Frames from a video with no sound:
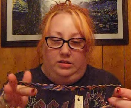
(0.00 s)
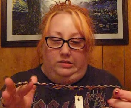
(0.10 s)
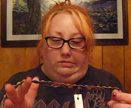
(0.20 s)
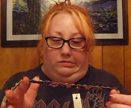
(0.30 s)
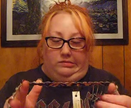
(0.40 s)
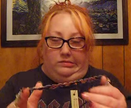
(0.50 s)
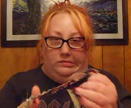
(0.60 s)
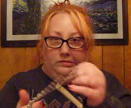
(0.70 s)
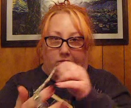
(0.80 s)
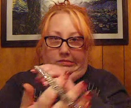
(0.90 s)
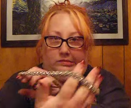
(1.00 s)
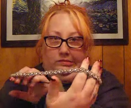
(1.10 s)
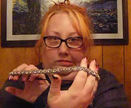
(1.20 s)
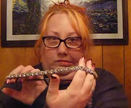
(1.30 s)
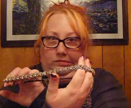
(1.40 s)

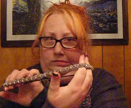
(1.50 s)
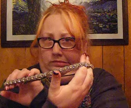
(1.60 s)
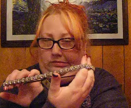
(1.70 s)
Nothing is said.